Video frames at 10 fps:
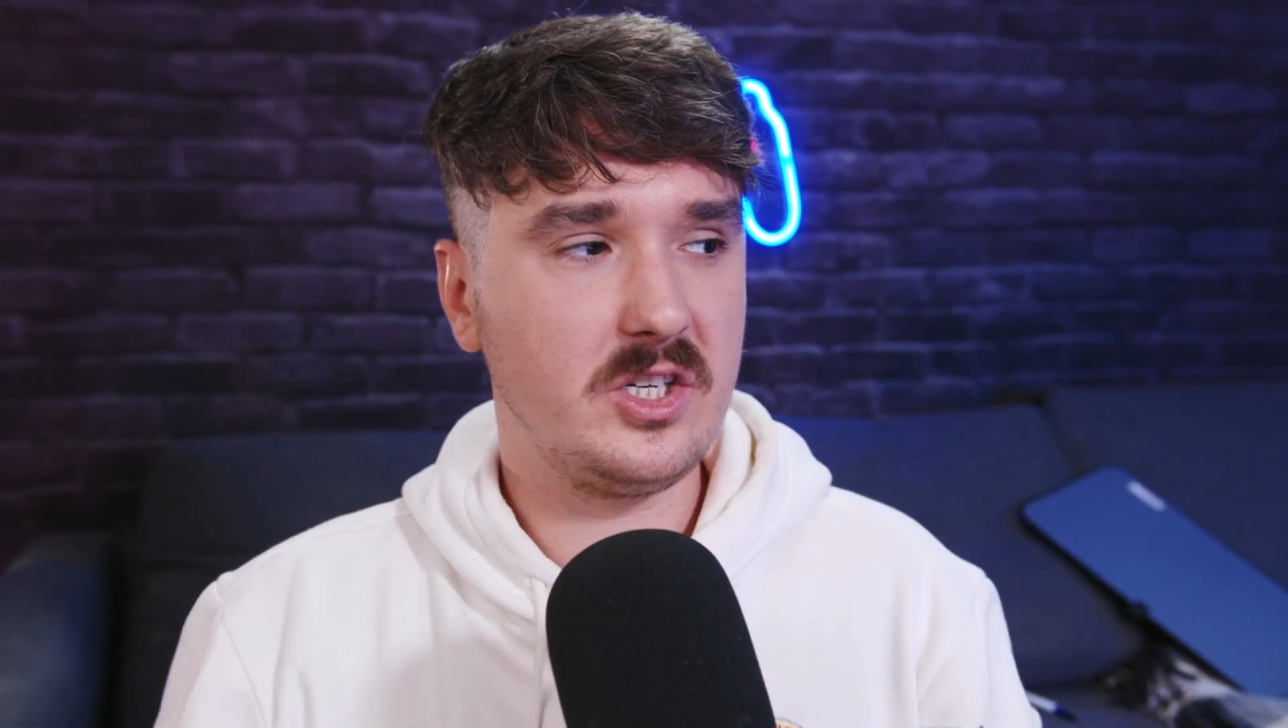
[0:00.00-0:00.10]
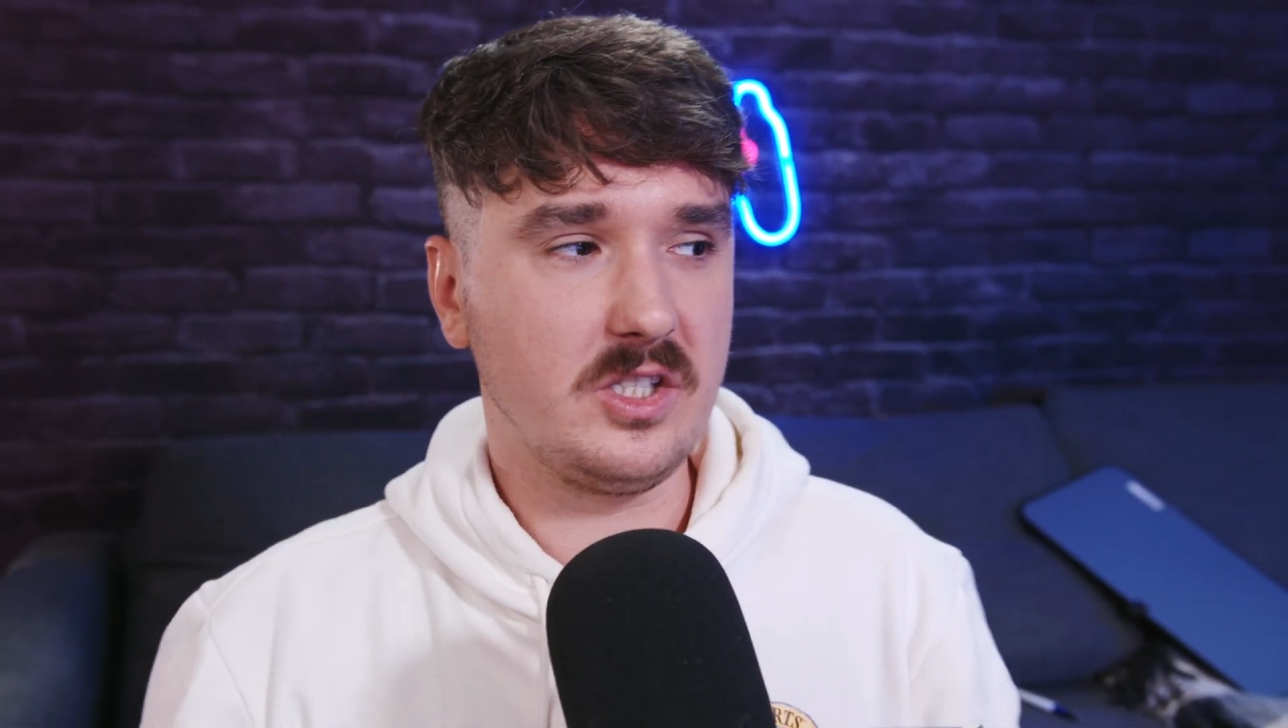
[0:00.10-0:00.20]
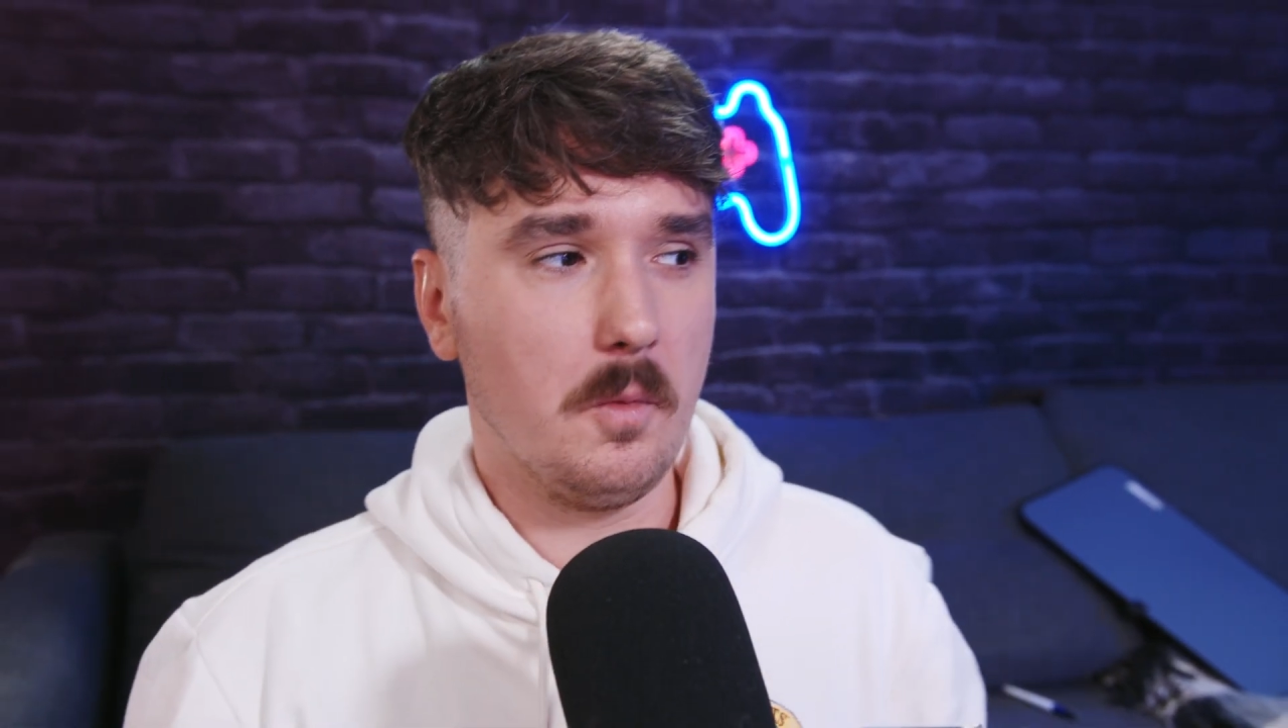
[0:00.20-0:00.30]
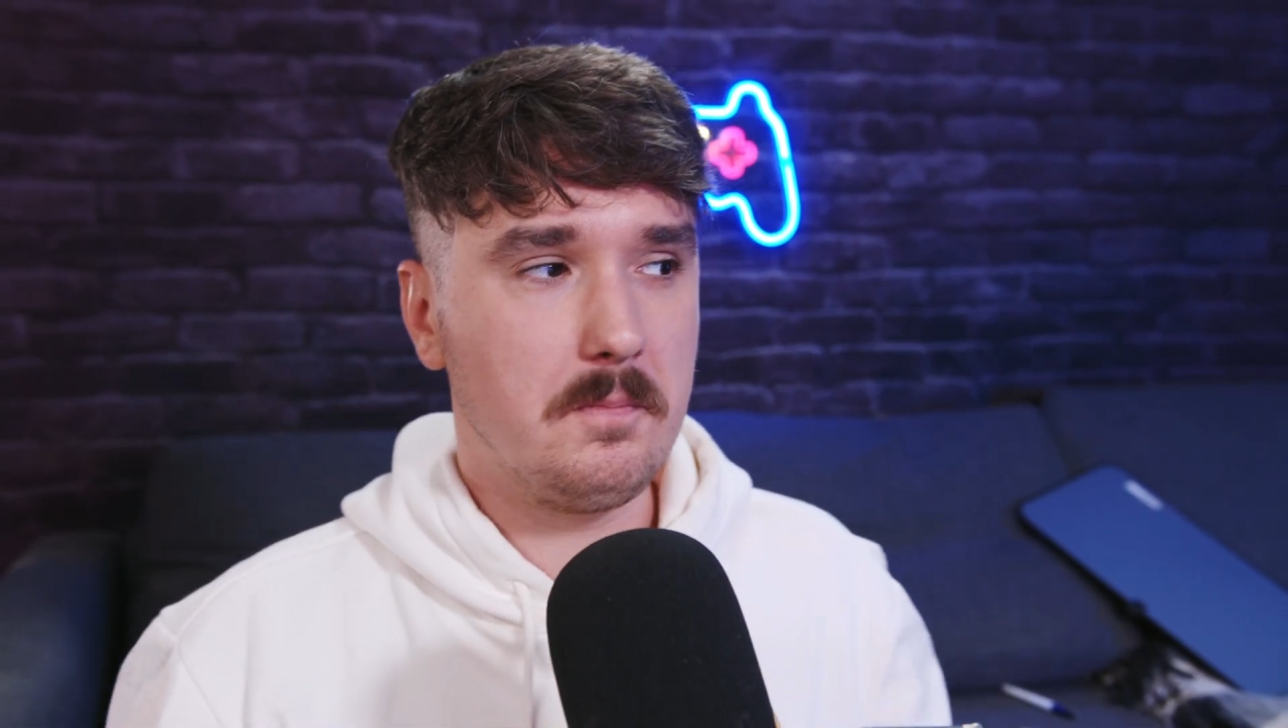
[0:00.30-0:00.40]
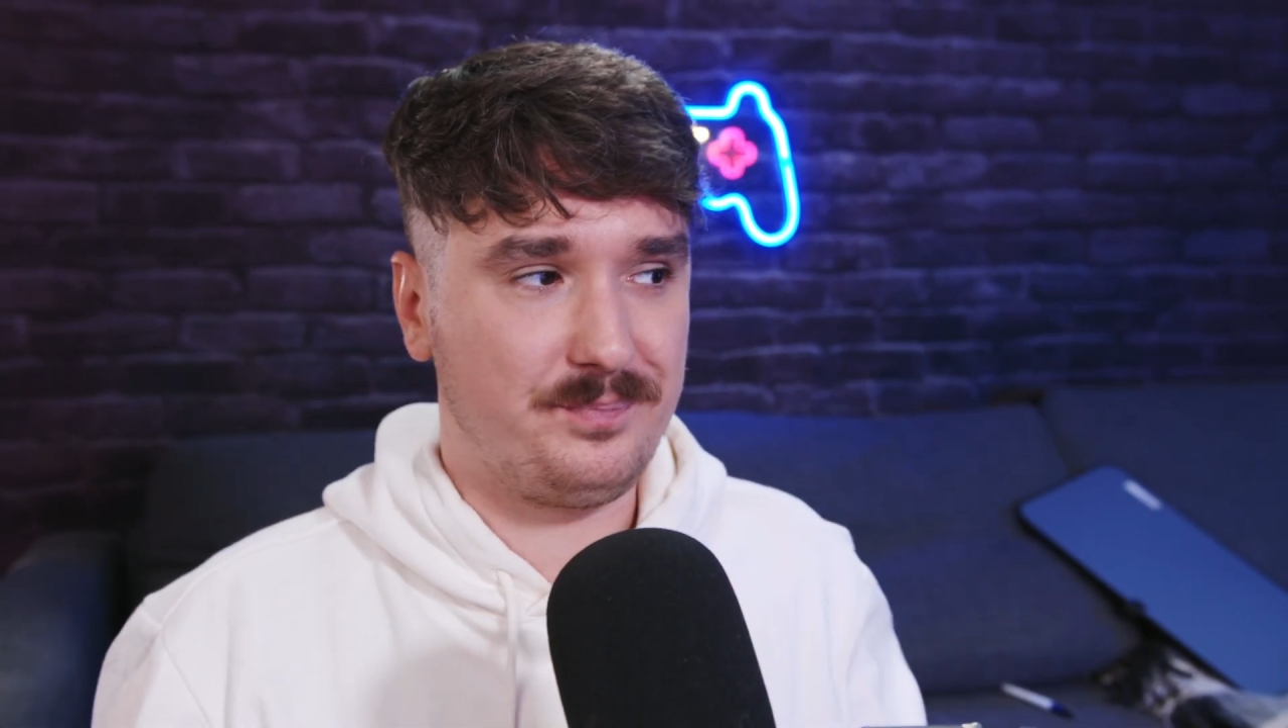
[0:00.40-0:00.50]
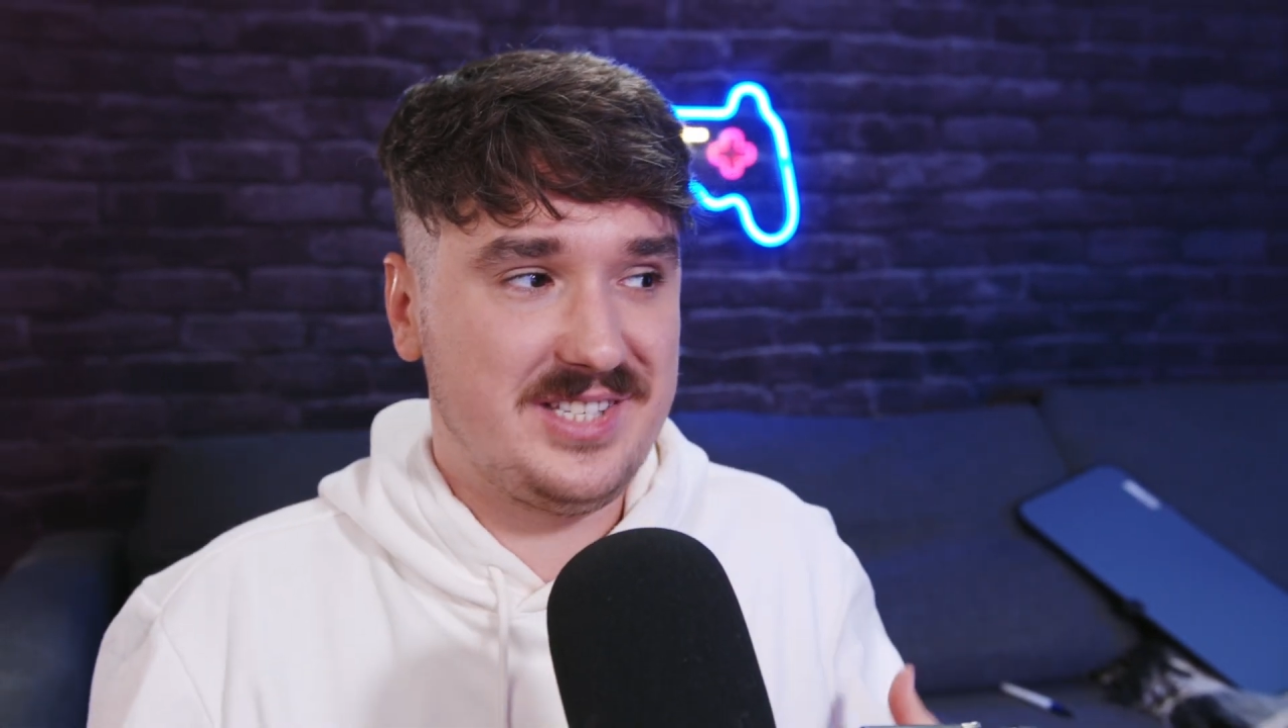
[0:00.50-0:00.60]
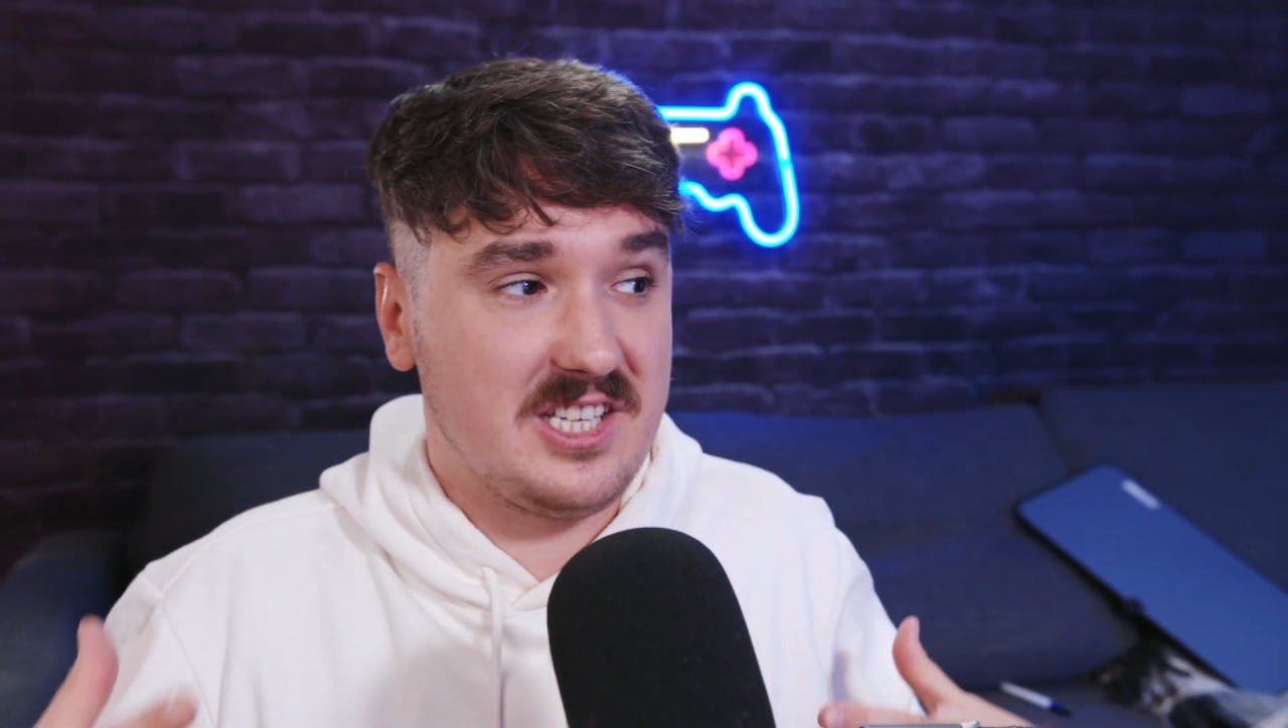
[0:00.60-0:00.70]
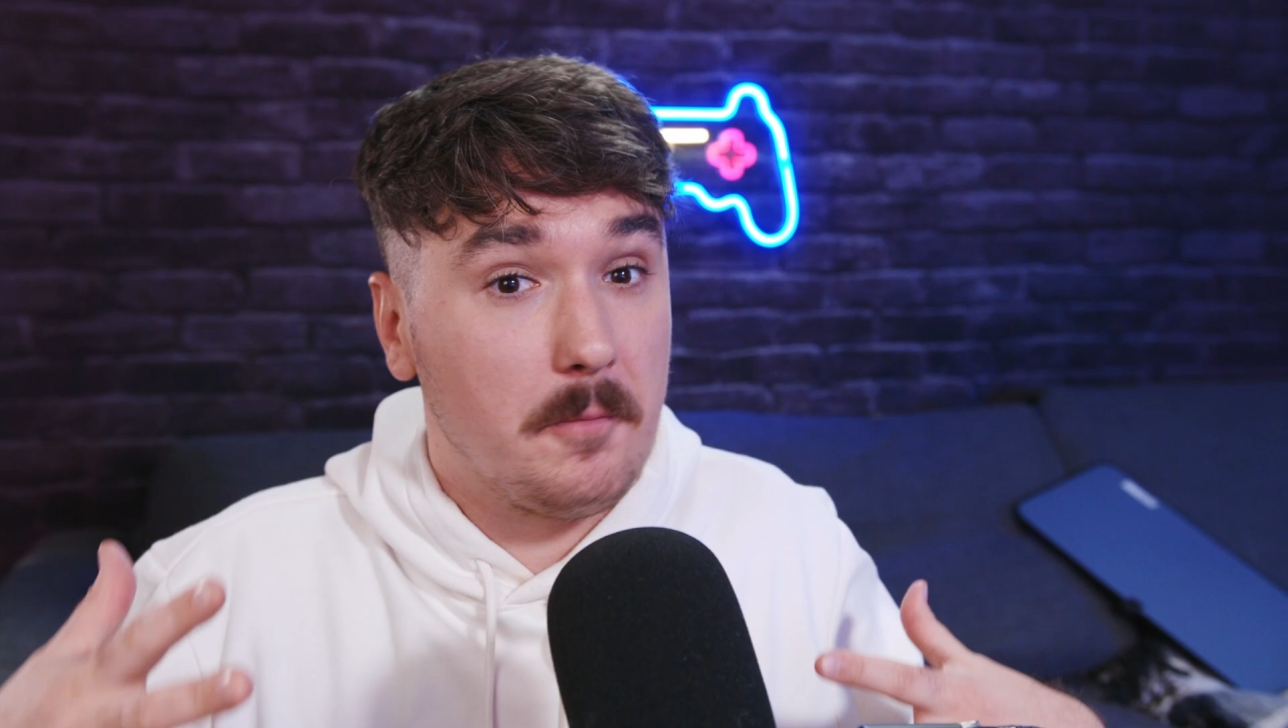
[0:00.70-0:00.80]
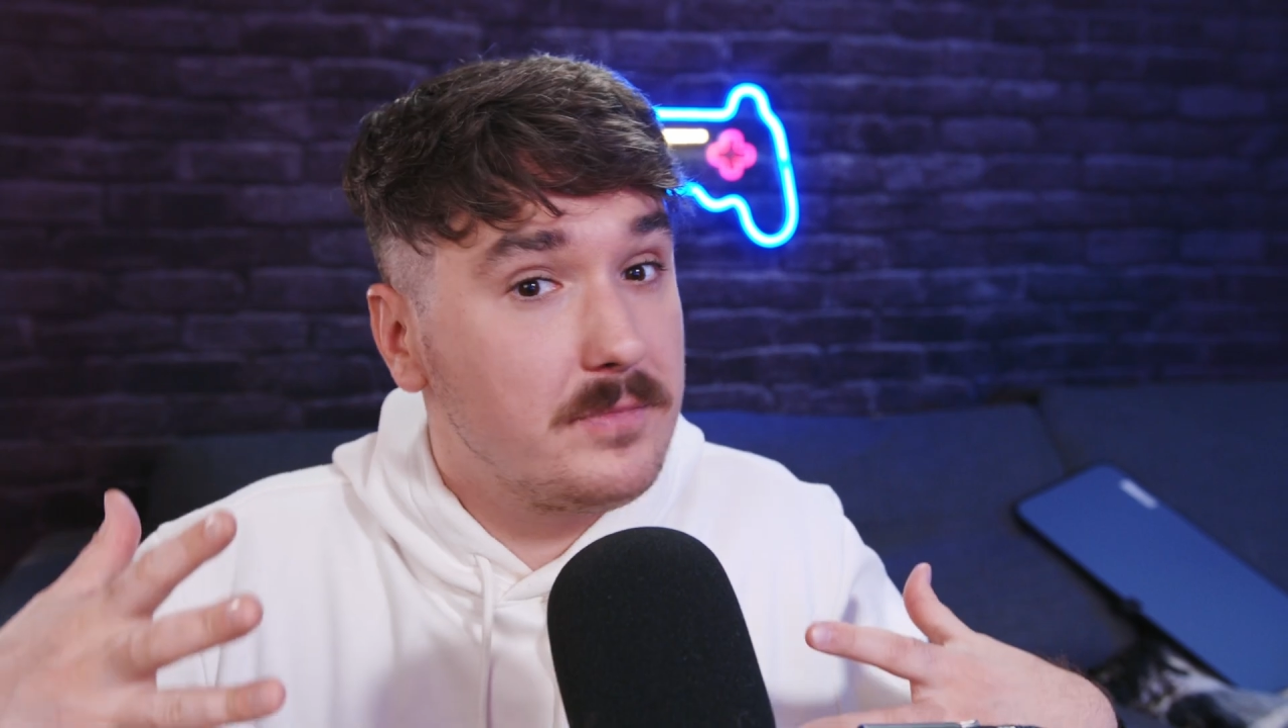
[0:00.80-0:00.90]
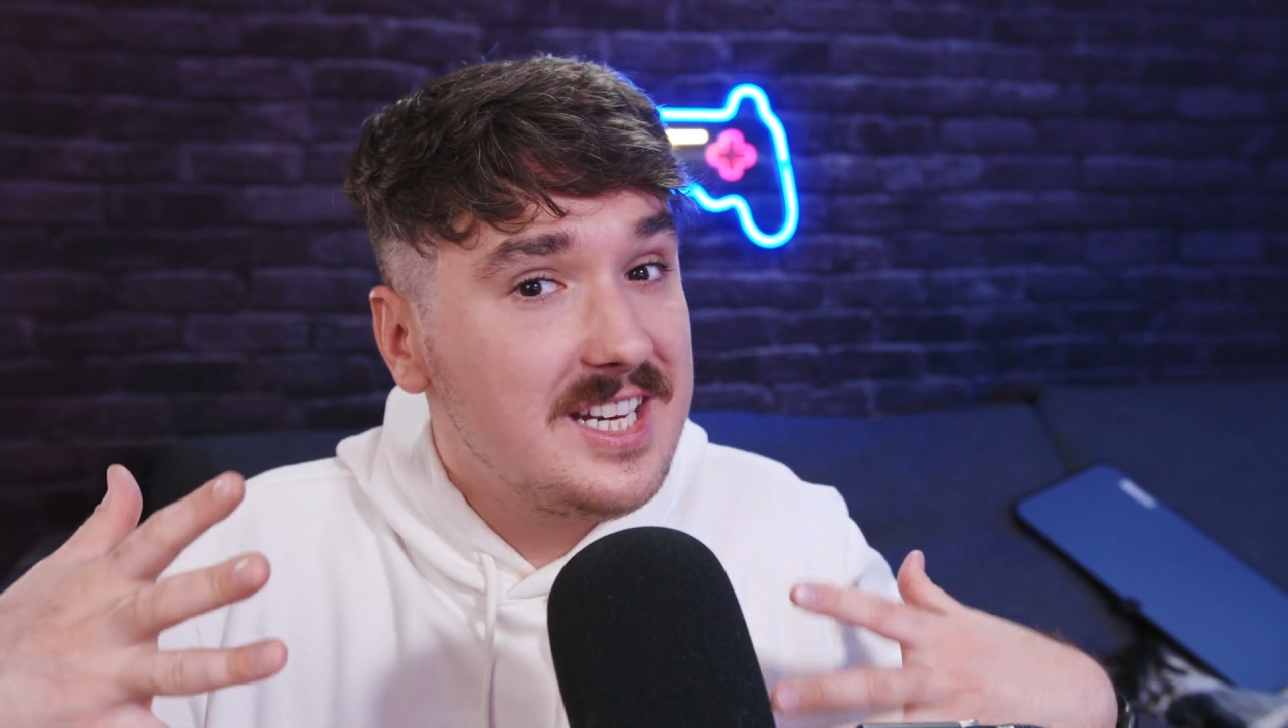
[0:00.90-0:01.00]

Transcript: So something